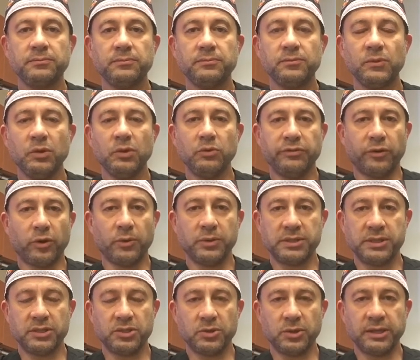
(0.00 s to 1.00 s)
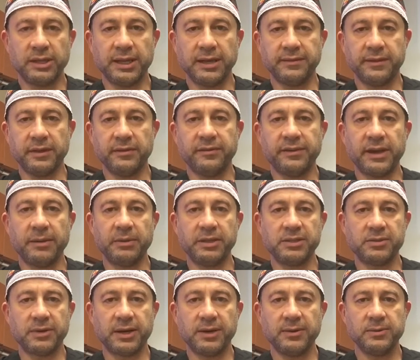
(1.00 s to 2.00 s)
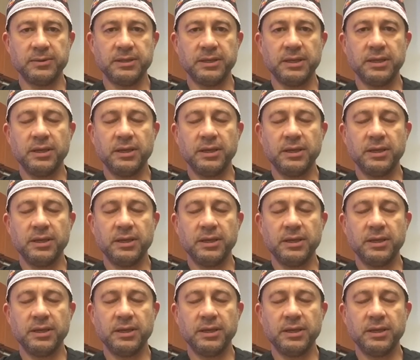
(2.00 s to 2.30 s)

We've always enjoyed having families around,